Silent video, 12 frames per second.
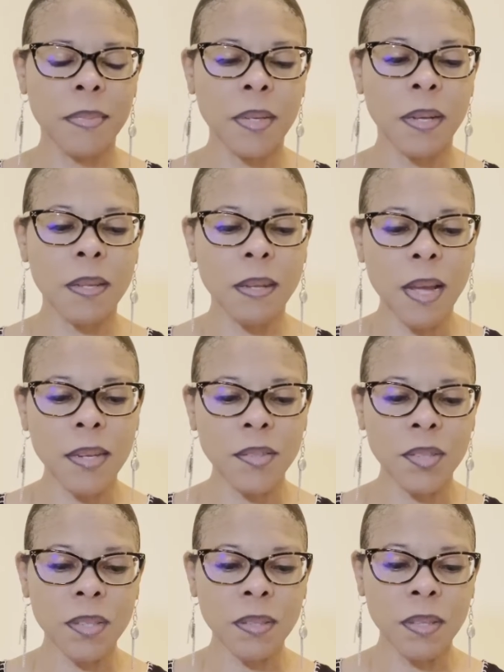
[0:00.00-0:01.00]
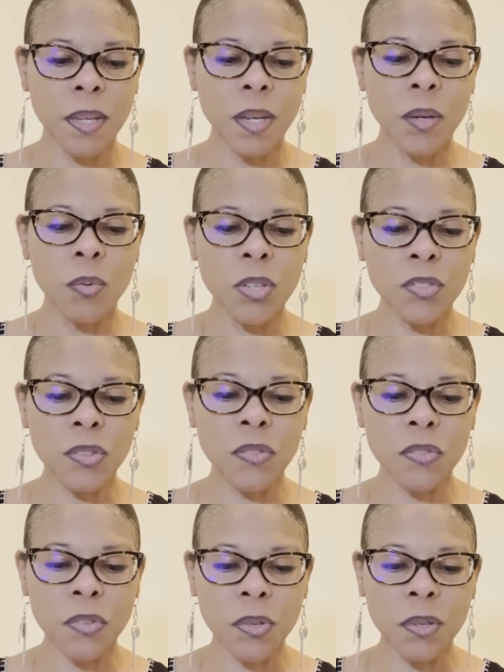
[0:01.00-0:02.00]
Elijah, we should
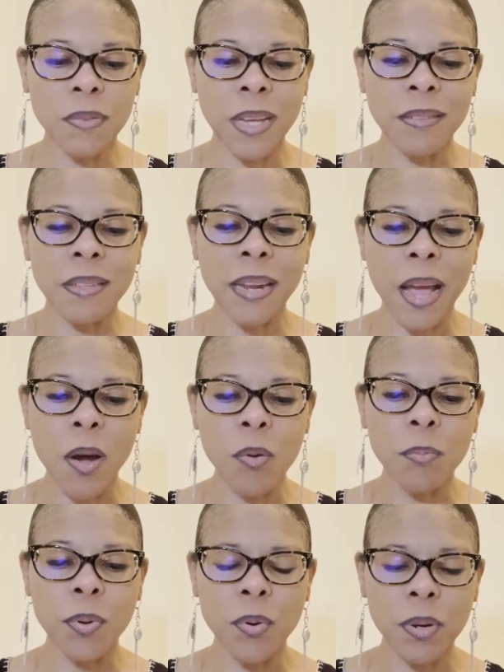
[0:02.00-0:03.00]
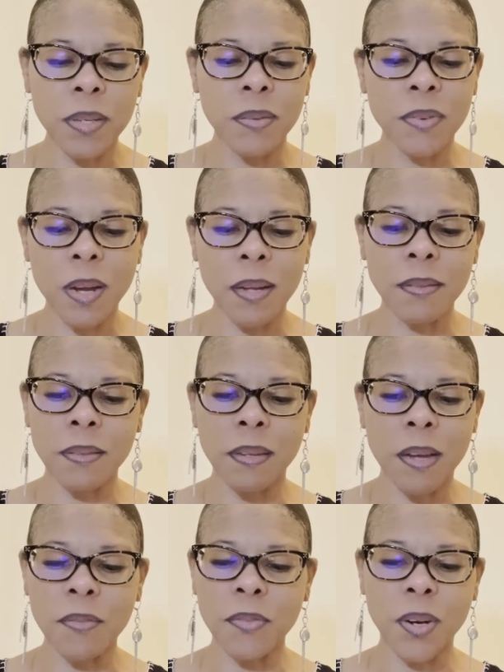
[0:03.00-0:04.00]
serve as an outpouring of God's
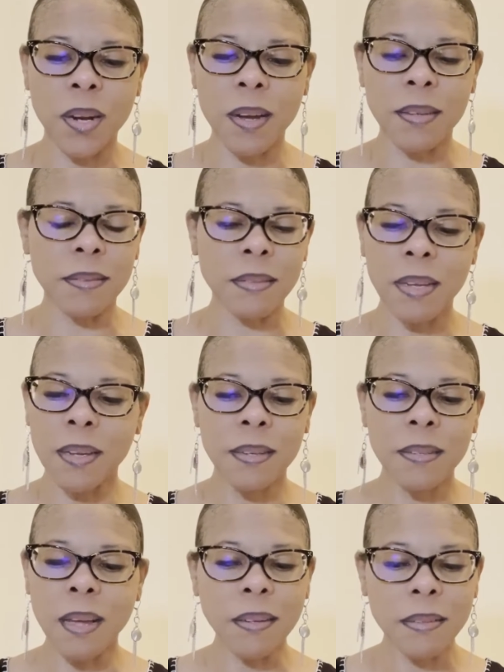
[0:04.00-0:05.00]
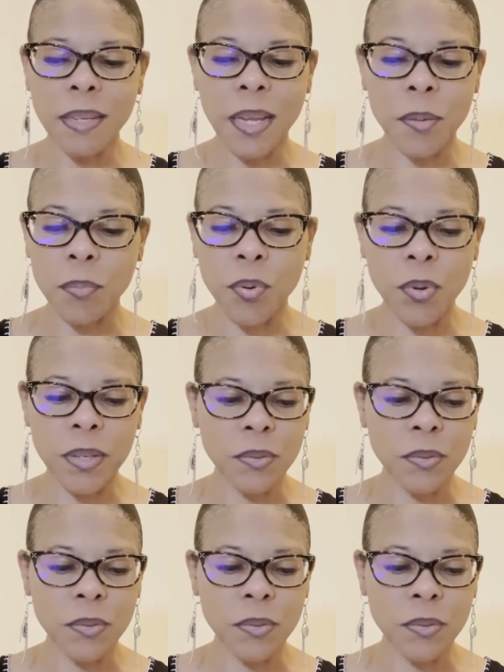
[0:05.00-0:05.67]
love for us, not to gain points